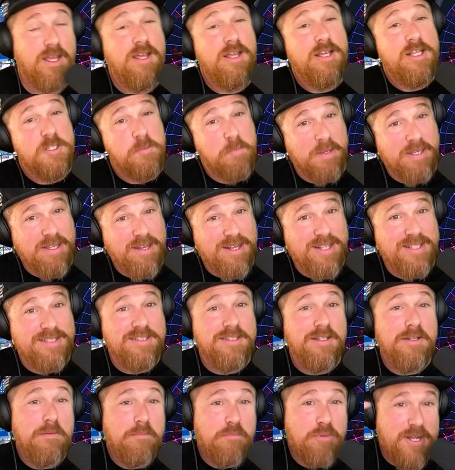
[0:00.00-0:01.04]
It's because
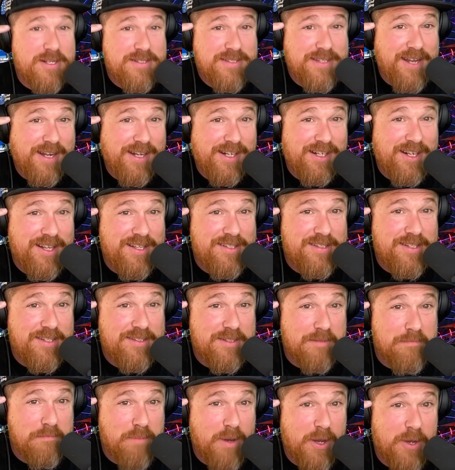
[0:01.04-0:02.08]
prosthetic lenses
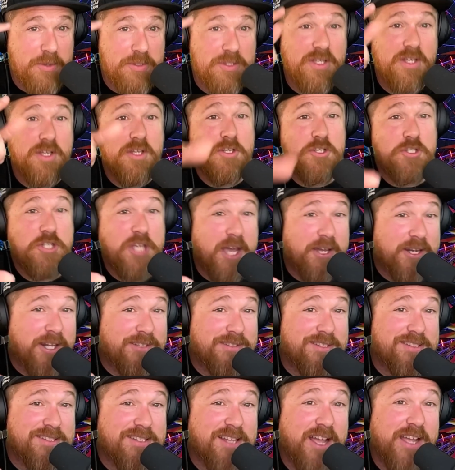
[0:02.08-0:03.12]
in both. Shout out
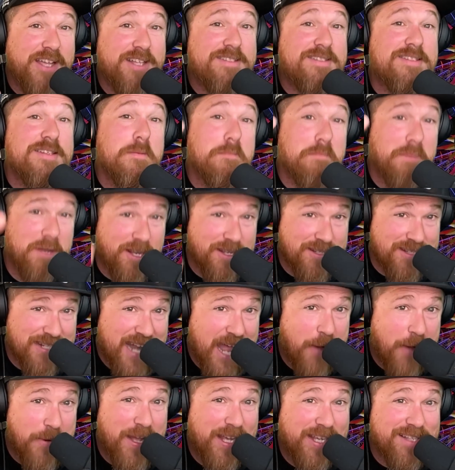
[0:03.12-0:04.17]
to science, because
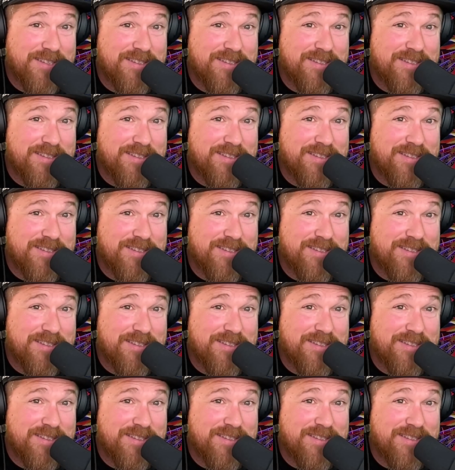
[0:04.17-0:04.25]
now I can